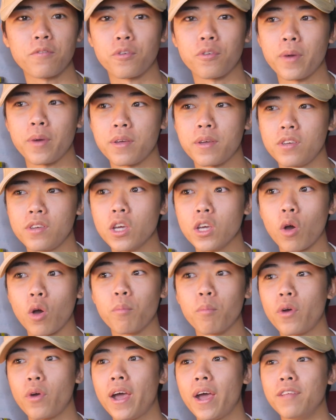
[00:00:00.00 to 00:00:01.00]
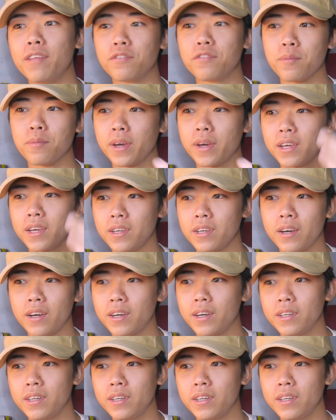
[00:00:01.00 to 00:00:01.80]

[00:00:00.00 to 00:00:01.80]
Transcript: for my e-com brand, for my